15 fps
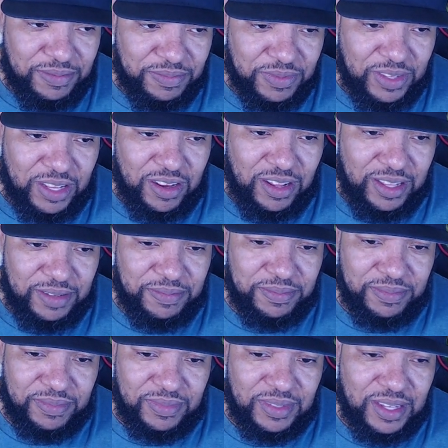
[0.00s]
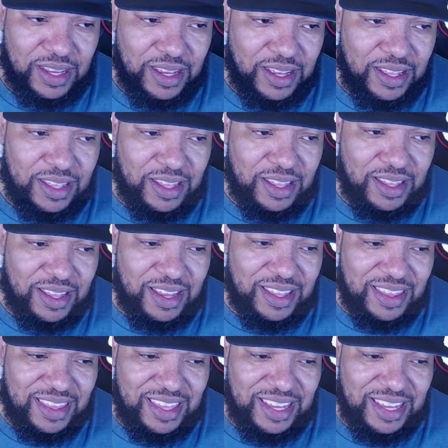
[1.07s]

What do they call it? The